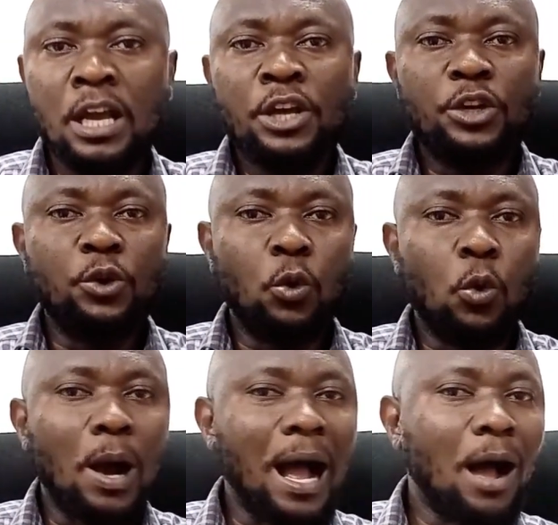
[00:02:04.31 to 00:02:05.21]
you
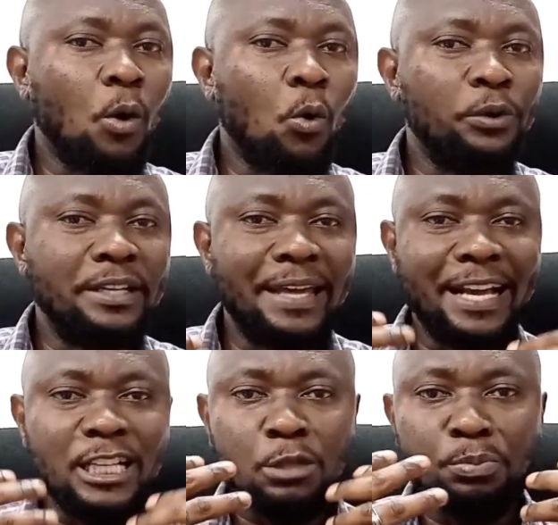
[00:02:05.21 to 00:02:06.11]
know, how the
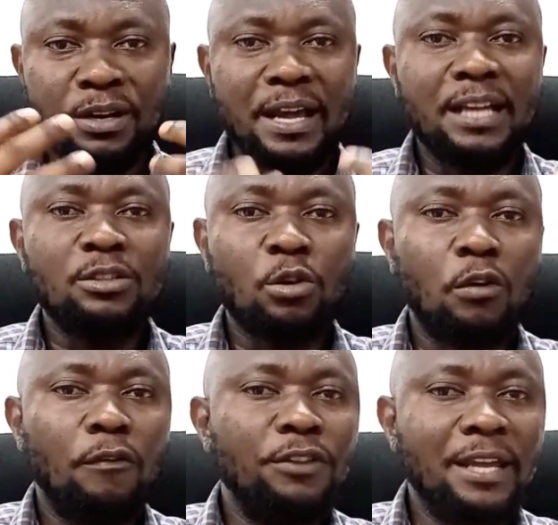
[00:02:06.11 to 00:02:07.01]
experience
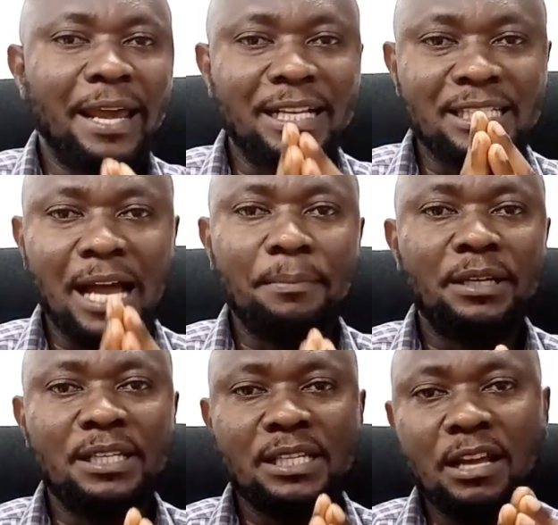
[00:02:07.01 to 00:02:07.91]
of the exam
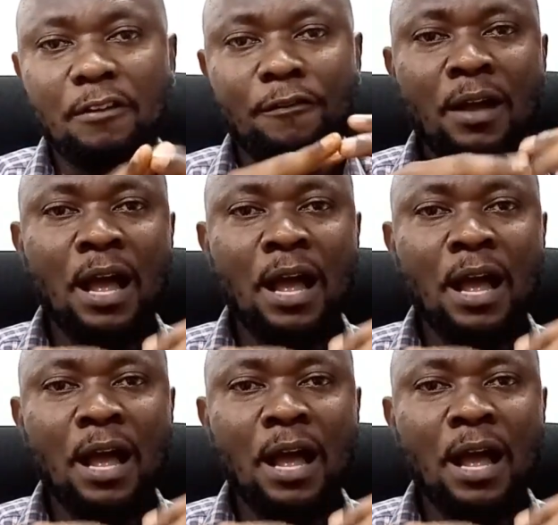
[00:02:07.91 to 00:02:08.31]
itself,